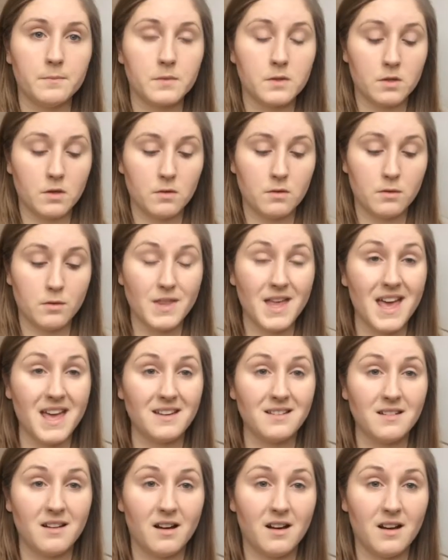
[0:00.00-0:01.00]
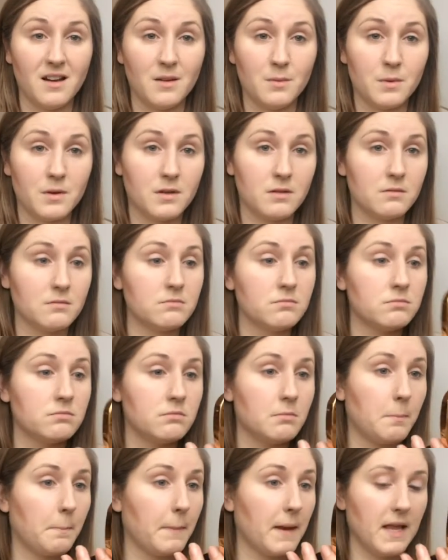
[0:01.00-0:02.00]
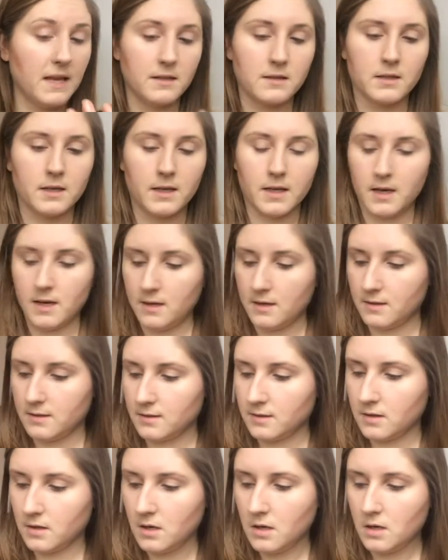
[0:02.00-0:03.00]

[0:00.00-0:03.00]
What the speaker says: So then I will blend, I guess.